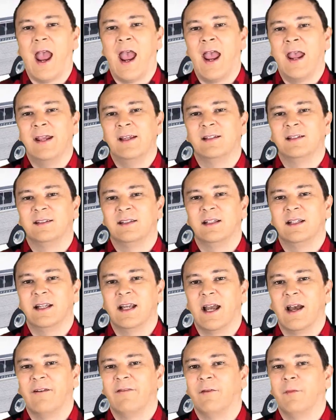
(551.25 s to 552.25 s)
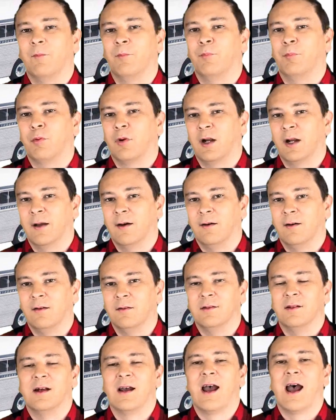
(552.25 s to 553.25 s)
ACF Brill